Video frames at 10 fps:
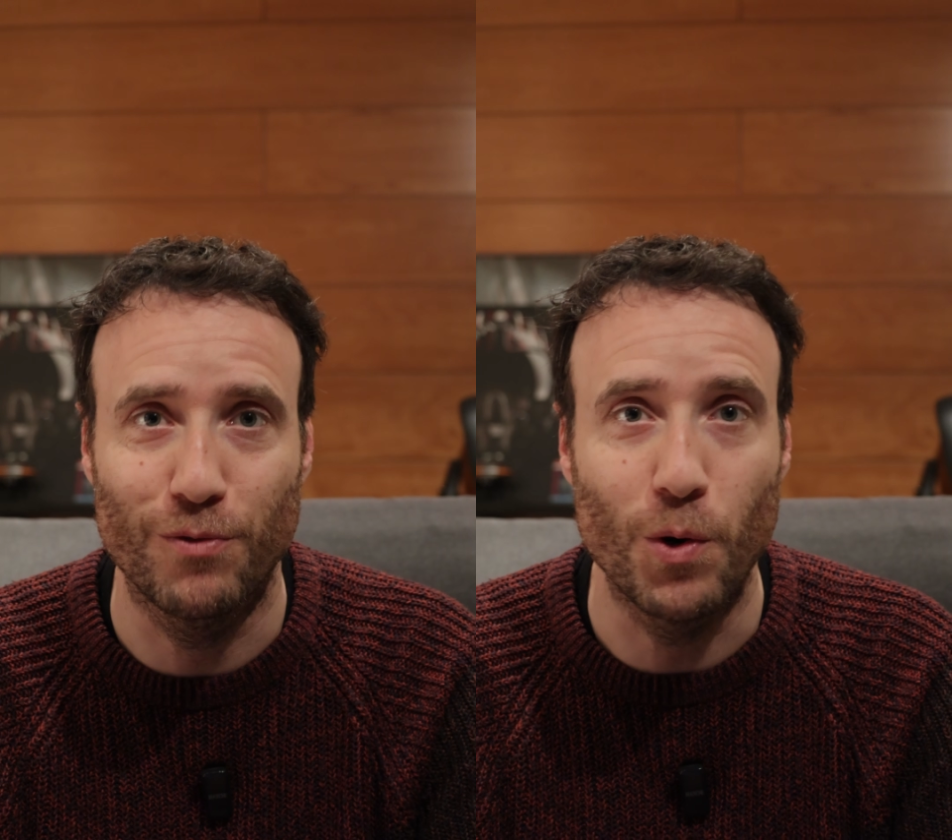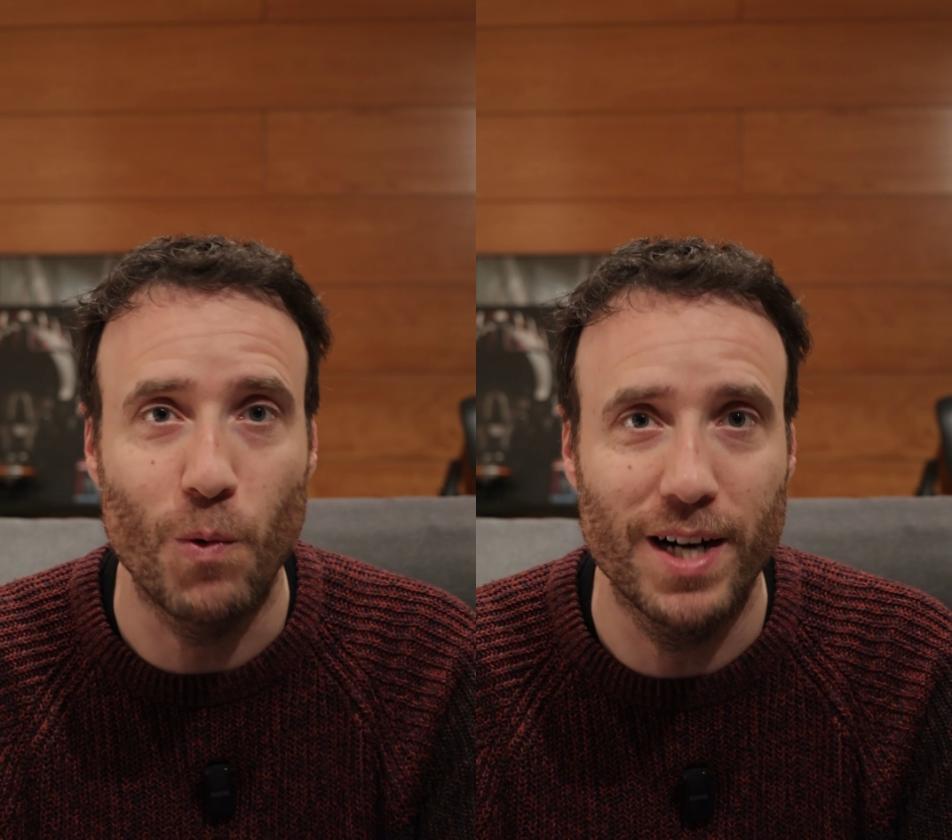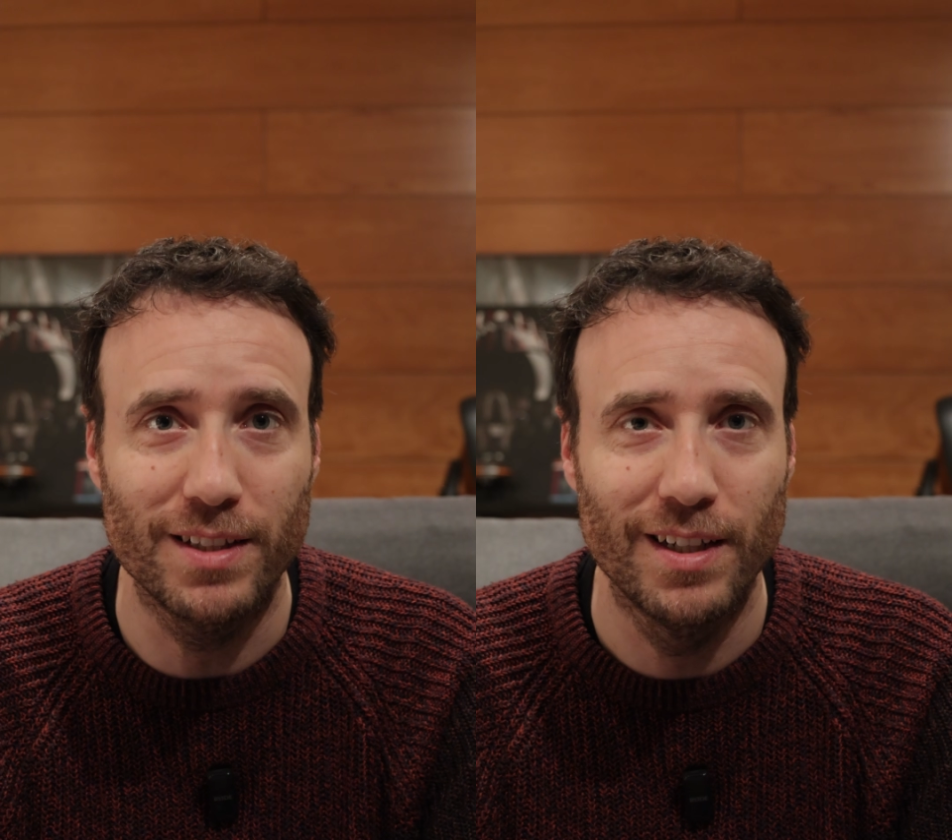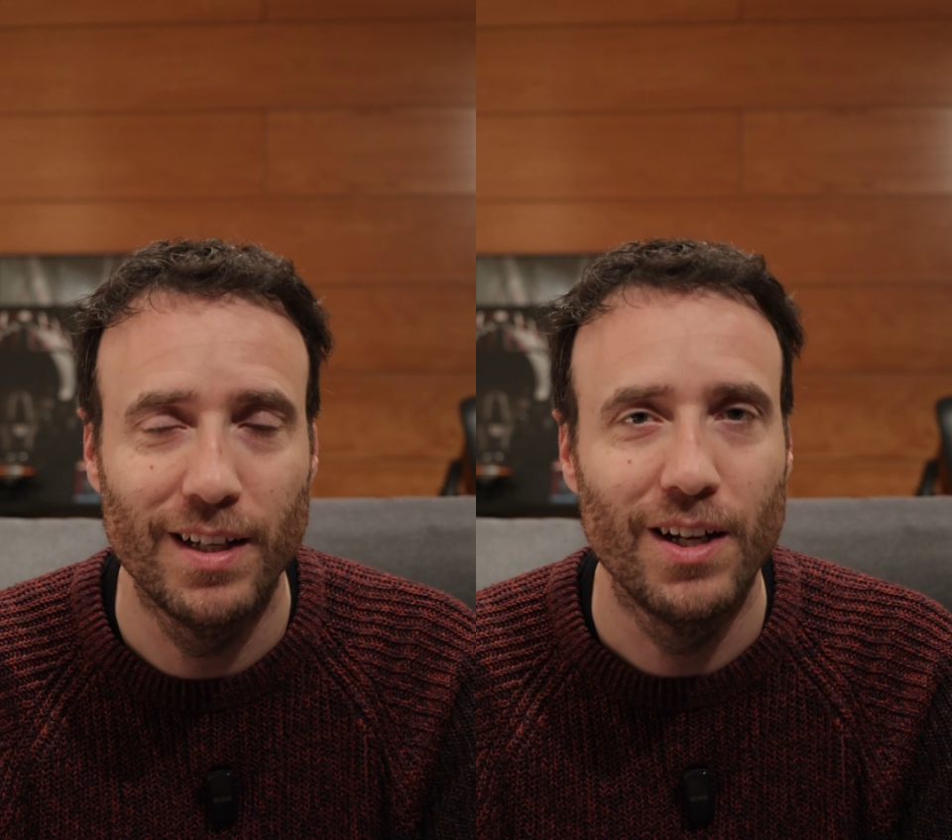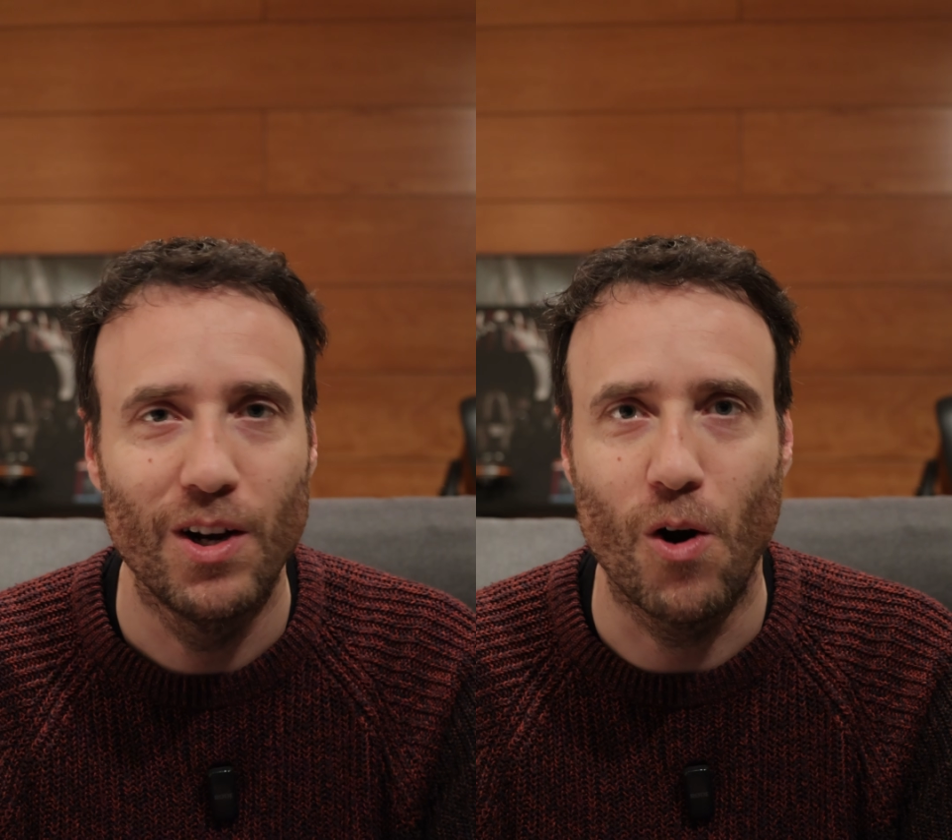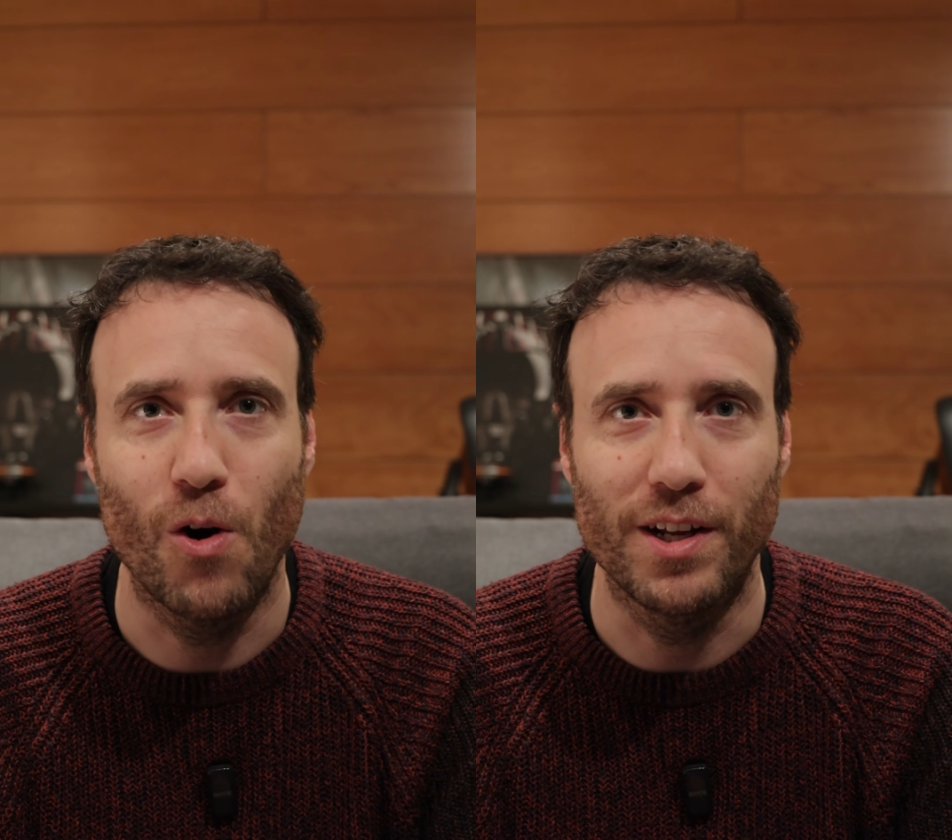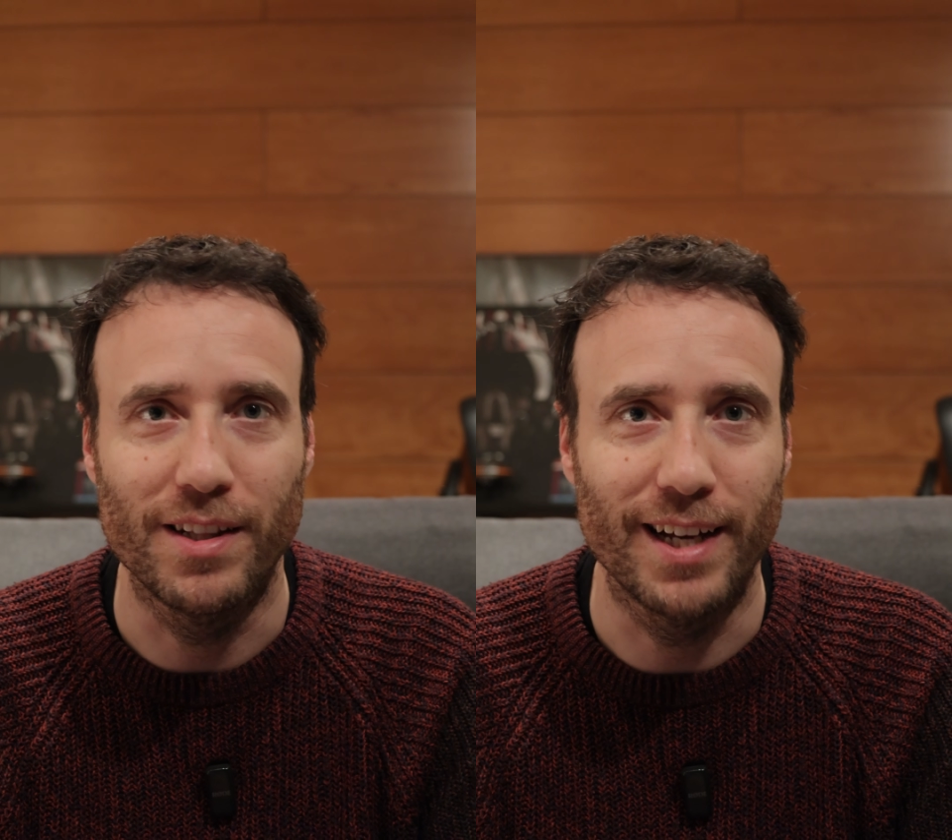forward, or in